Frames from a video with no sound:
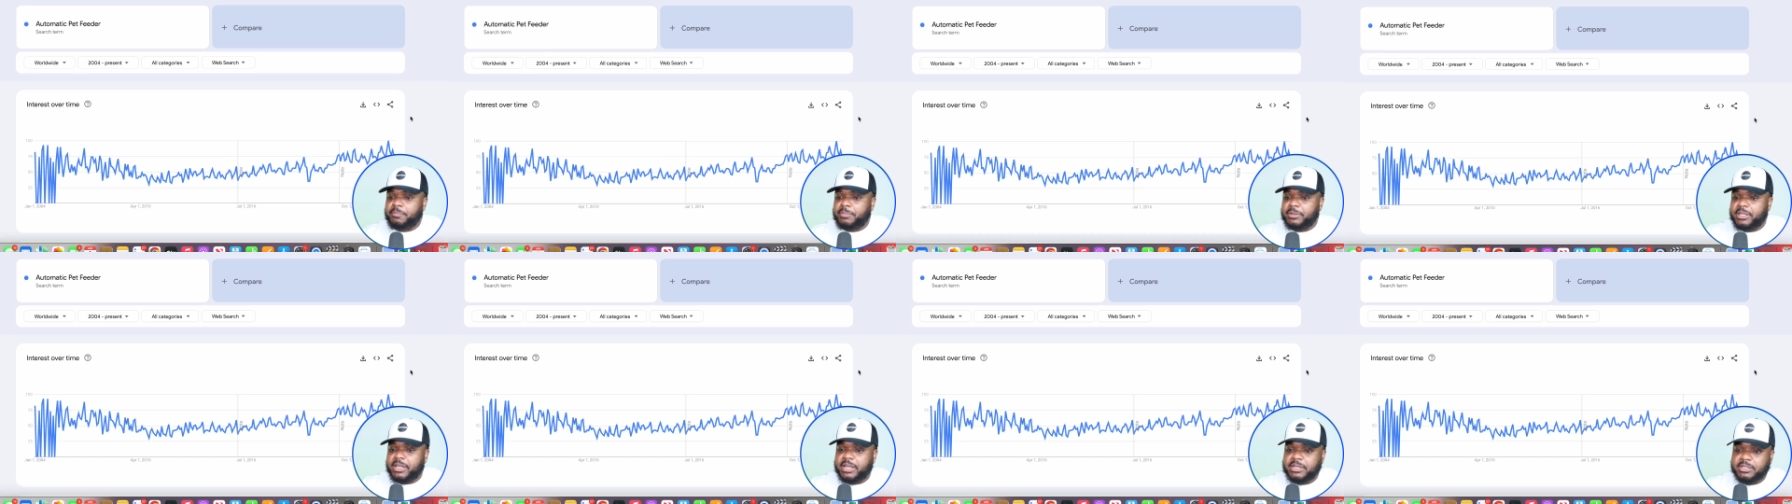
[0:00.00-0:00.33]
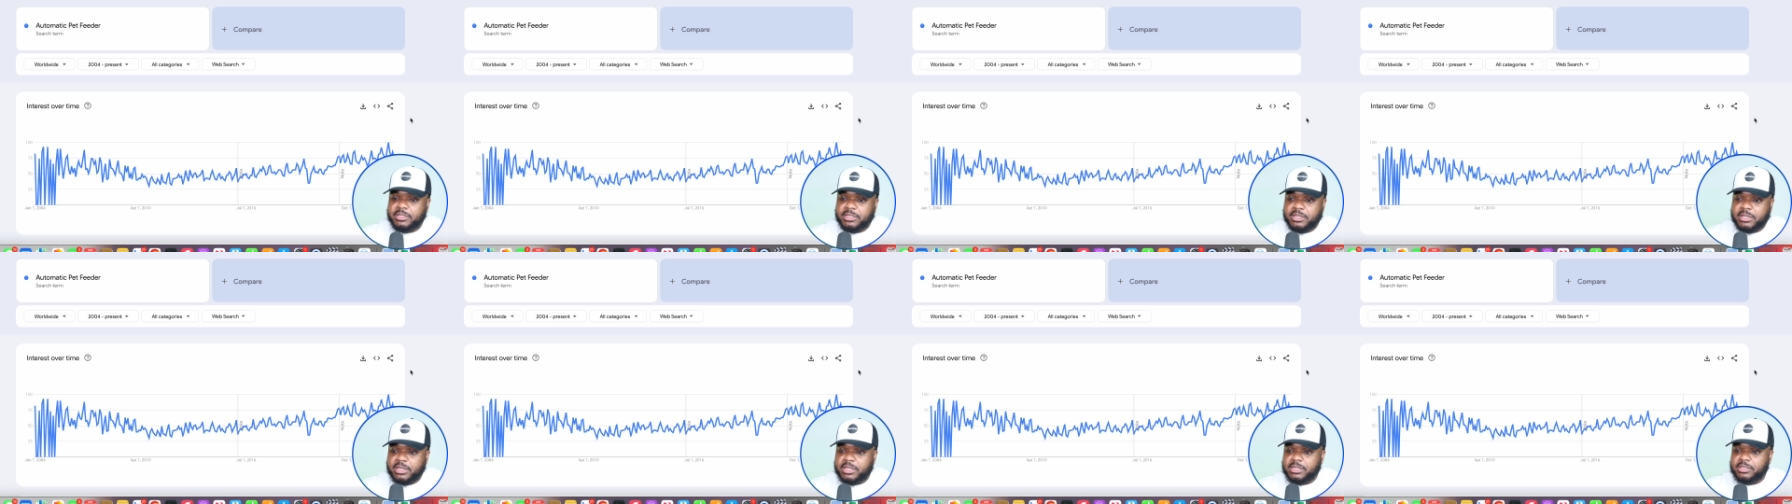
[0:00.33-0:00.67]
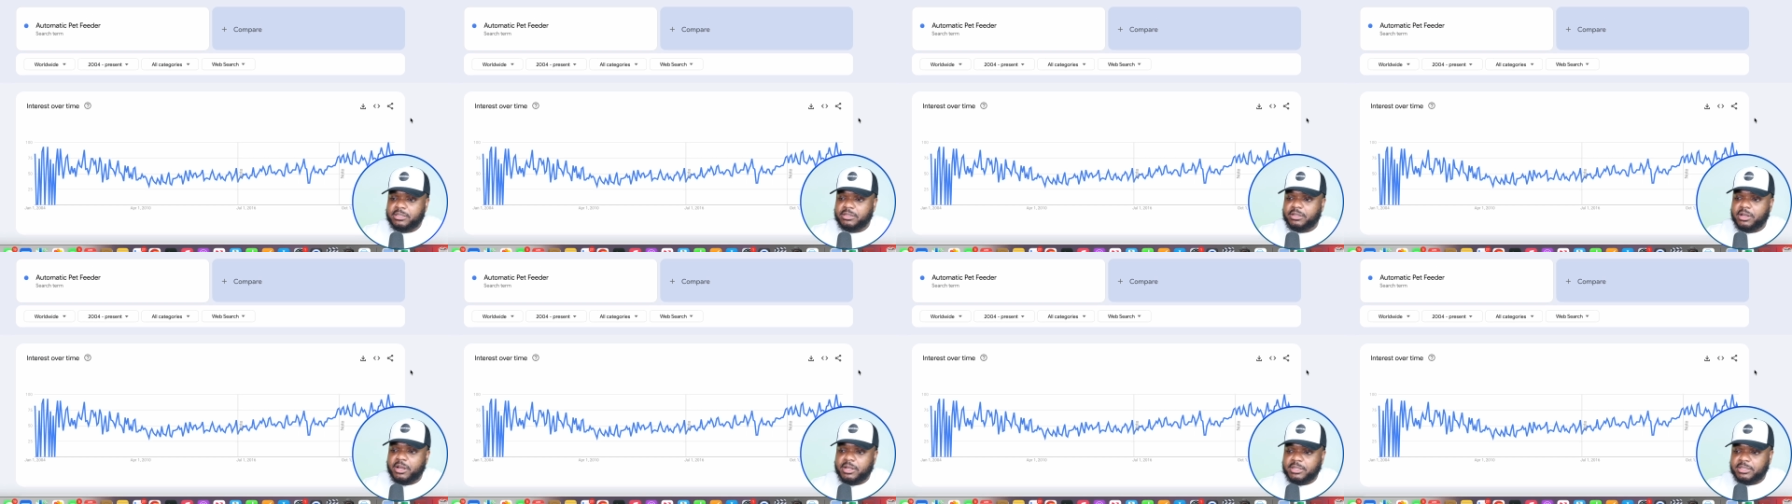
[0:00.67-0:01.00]
potentially
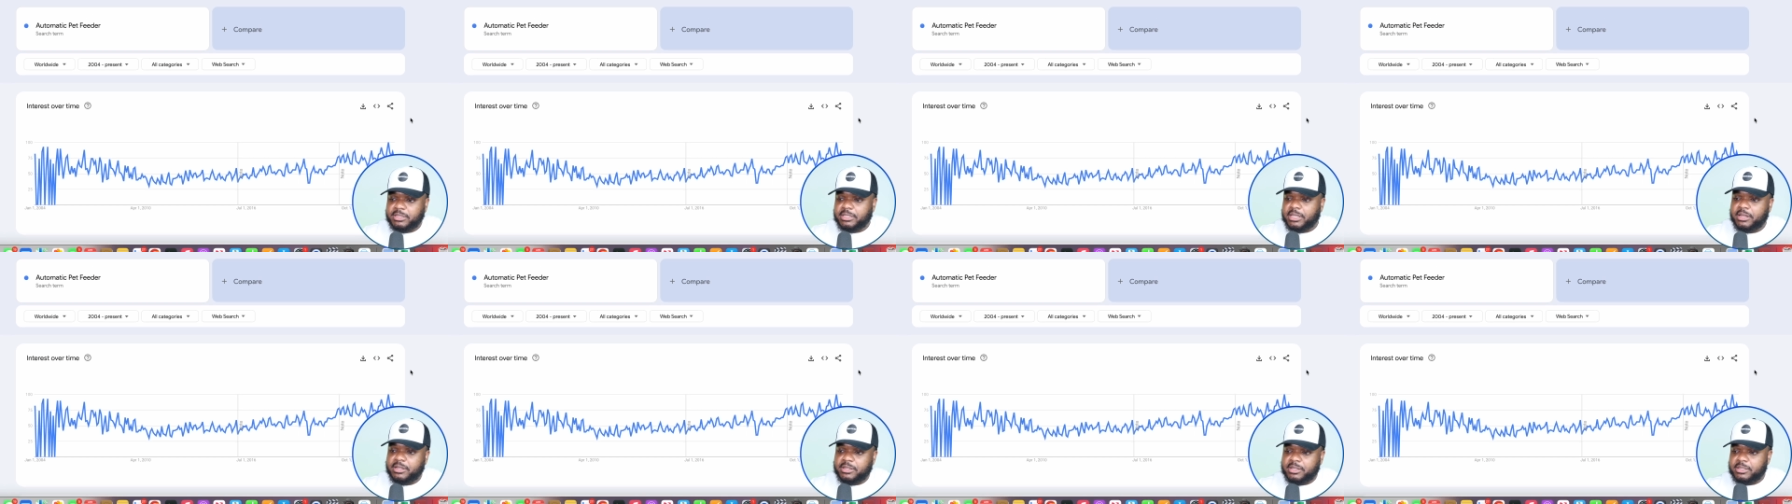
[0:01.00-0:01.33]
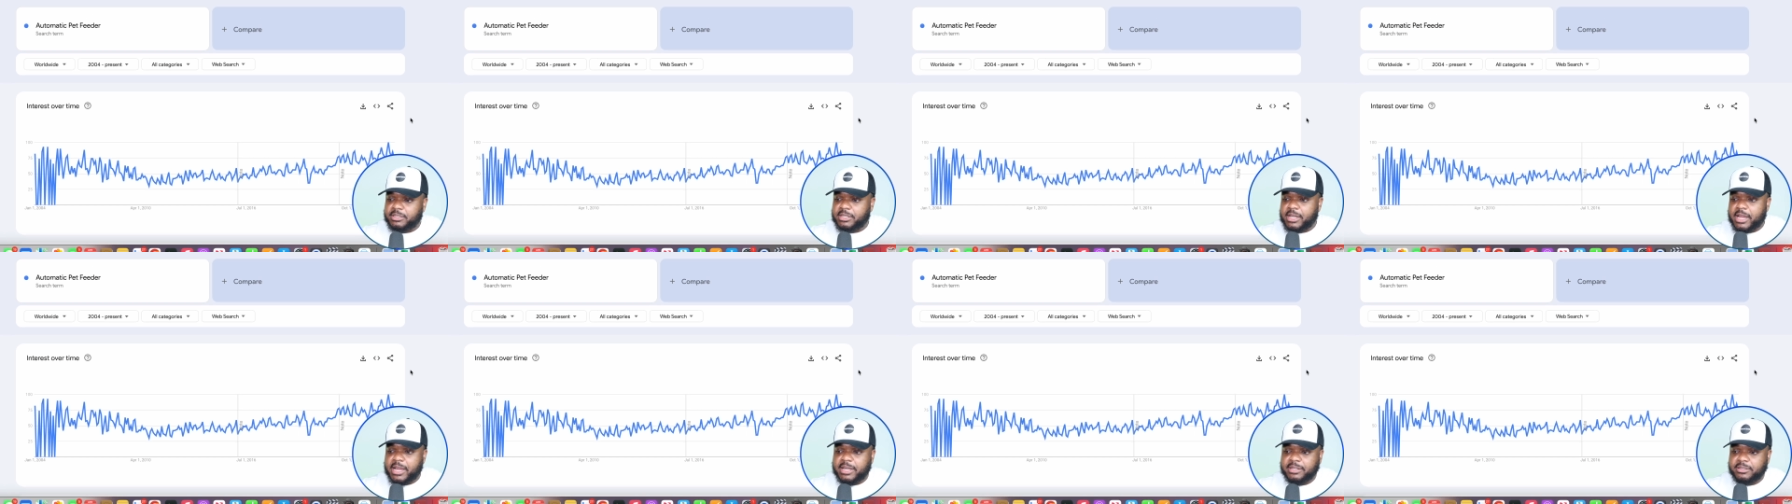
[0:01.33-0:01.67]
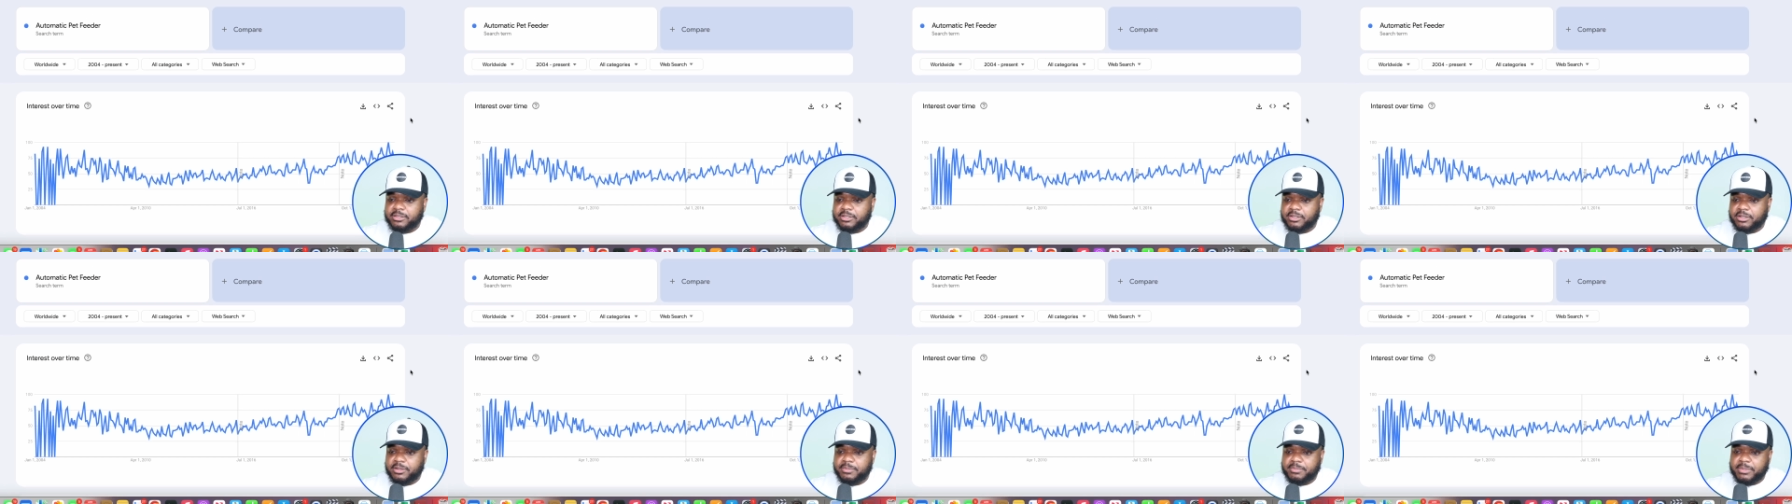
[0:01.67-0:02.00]
start selling this
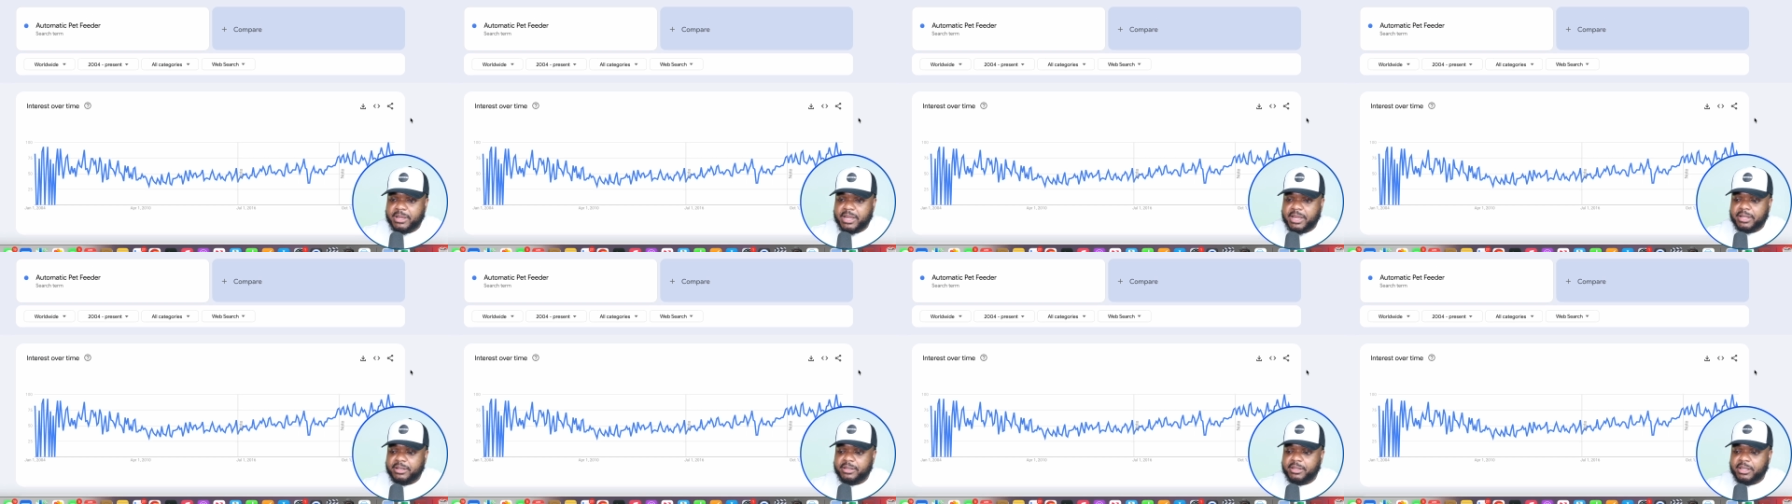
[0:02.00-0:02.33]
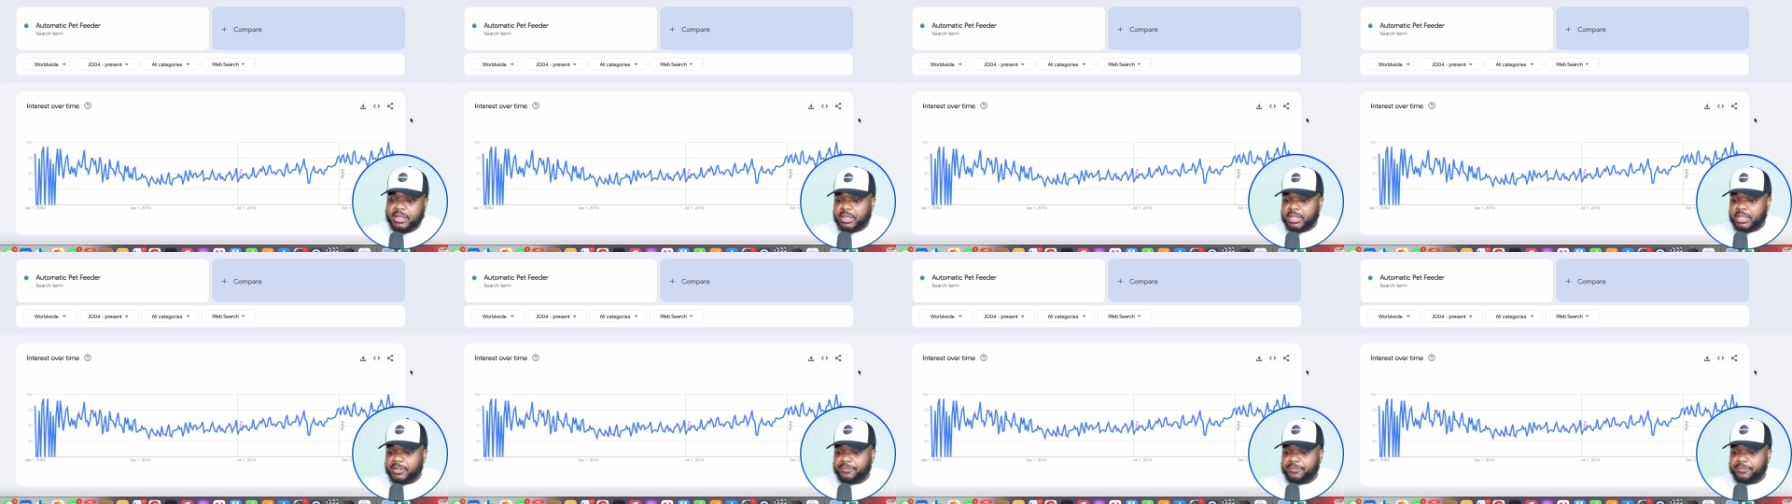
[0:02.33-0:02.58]
item and